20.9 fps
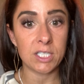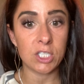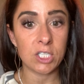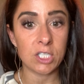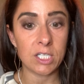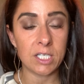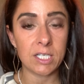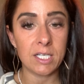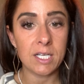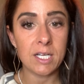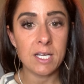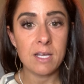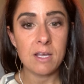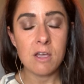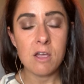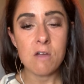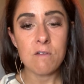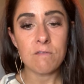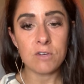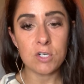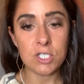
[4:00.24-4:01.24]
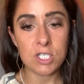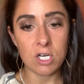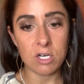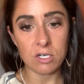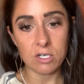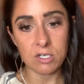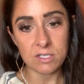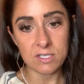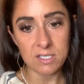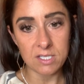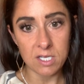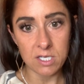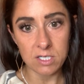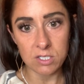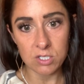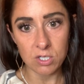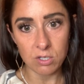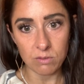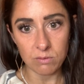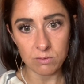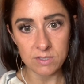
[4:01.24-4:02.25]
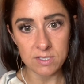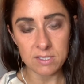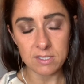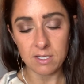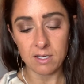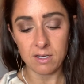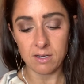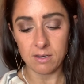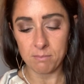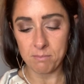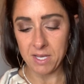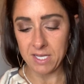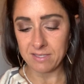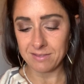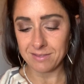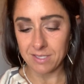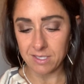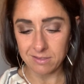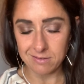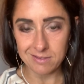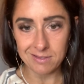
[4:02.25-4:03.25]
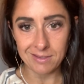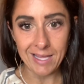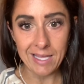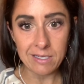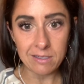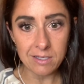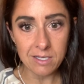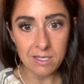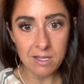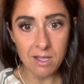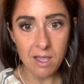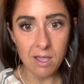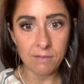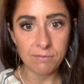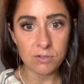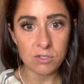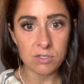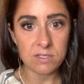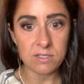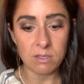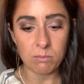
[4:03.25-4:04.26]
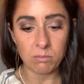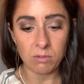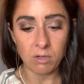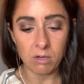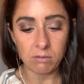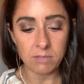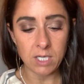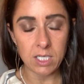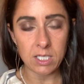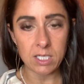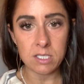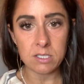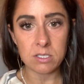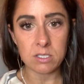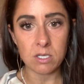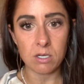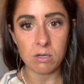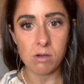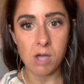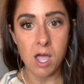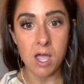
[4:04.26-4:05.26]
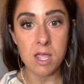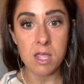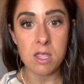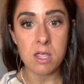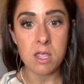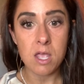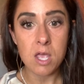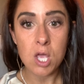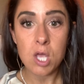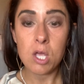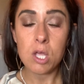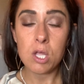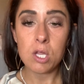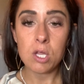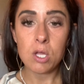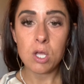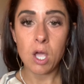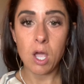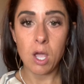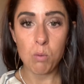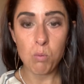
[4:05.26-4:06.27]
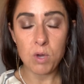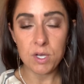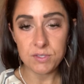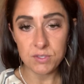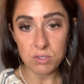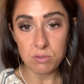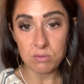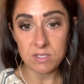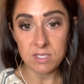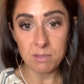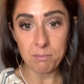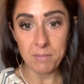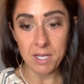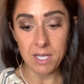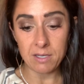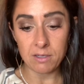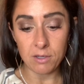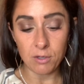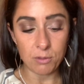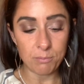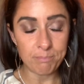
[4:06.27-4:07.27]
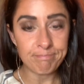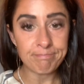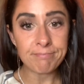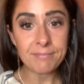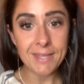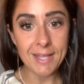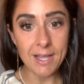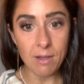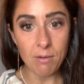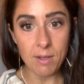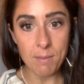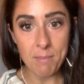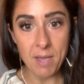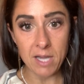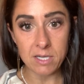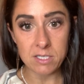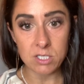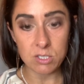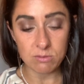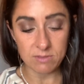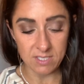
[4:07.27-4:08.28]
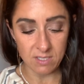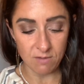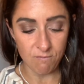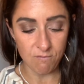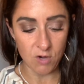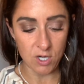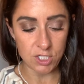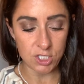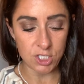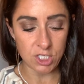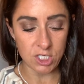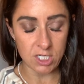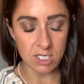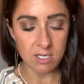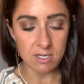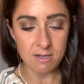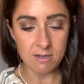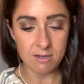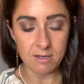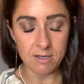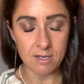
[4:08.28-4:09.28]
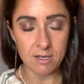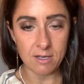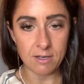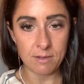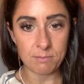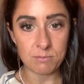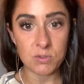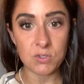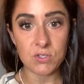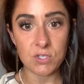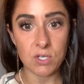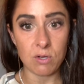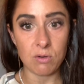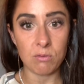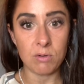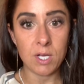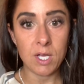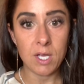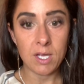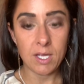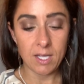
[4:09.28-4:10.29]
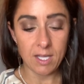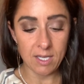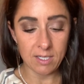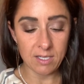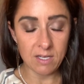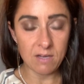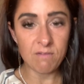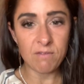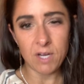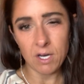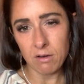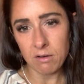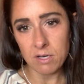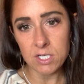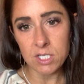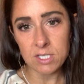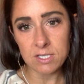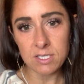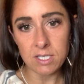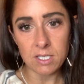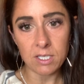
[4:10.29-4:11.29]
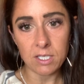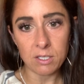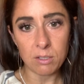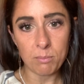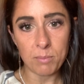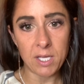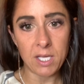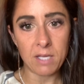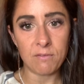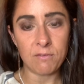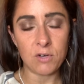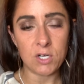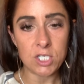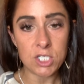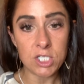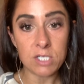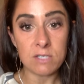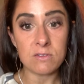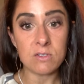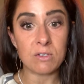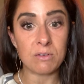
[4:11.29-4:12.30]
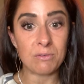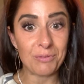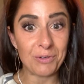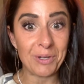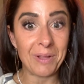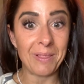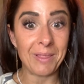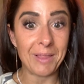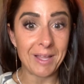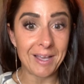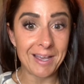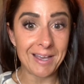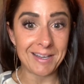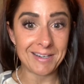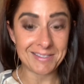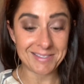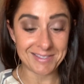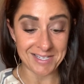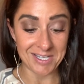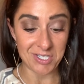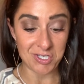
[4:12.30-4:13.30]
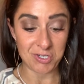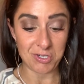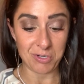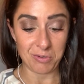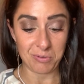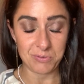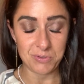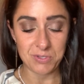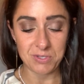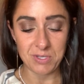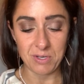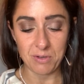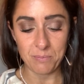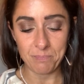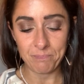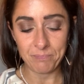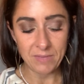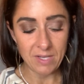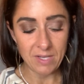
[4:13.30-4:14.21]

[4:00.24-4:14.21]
good for darker skin tones. My skin's lightening after summer already, so I was using Mango. Now I'm back to using Frenchie. So it can vary just a little bit. Frenchie is good for a lot of skin tones though.